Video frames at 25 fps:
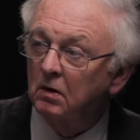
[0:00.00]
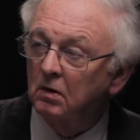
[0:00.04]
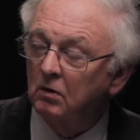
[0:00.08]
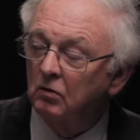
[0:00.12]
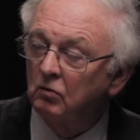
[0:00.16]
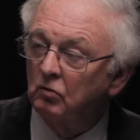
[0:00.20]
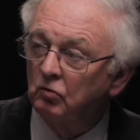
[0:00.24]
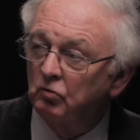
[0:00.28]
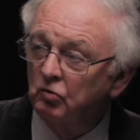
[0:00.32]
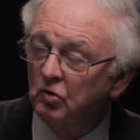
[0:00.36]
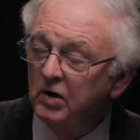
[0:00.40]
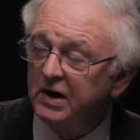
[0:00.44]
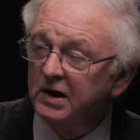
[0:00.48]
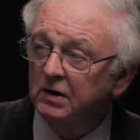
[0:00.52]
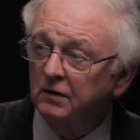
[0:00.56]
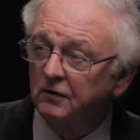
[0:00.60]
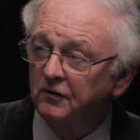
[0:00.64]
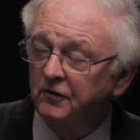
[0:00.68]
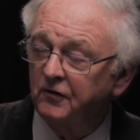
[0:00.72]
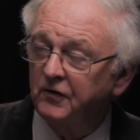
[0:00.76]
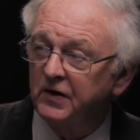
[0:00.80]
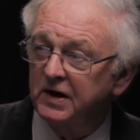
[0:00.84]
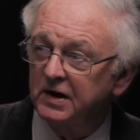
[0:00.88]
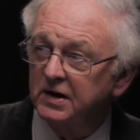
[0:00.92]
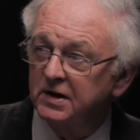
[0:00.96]
real
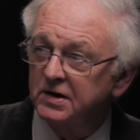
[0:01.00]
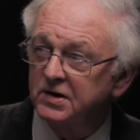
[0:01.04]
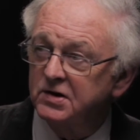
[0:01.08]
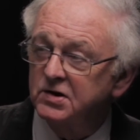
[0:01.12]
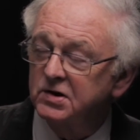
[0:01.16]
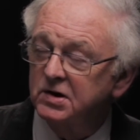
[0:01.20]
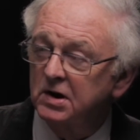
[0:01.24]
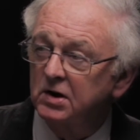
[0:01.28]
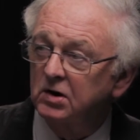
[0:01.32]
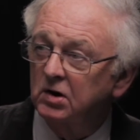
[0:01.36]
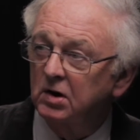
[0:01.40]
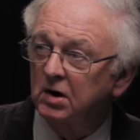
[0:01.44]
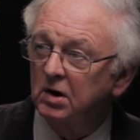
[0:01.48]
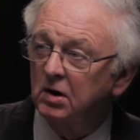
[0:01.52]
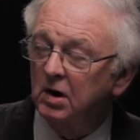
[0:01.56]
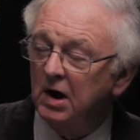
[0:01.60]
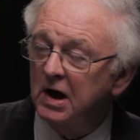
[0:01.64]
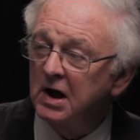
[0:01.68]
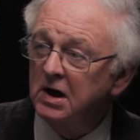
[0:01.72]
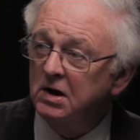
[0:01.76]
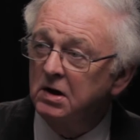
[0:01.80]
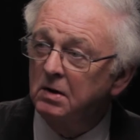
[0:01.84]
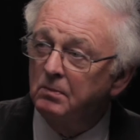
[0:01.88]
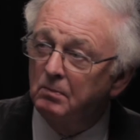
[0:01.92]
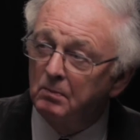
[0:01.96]
fears that
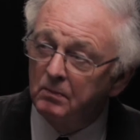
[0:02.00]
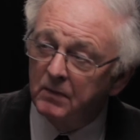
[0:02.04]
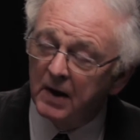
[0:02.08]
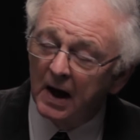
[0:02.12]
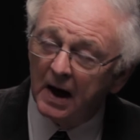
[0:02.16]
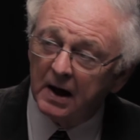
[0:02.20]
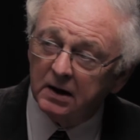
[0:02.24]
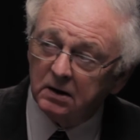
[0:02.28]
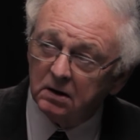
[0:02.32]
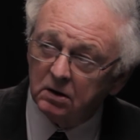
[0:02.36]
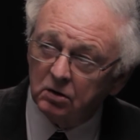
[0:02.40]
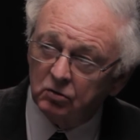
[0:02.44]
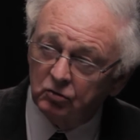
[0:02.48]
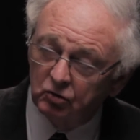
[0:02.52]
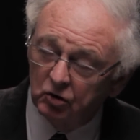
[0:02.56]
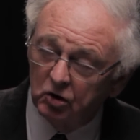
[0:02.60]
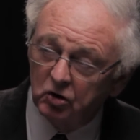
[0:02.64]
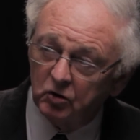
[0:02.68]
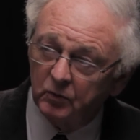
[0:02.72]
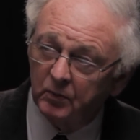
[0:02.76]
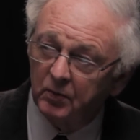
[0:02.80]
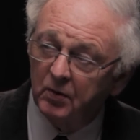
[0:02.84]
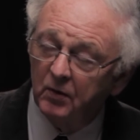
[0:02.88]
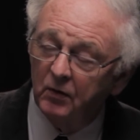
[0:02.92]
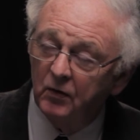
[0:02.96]
in that
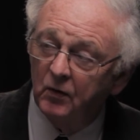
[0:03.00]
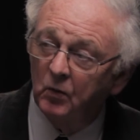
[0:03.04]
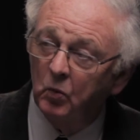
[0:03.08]
group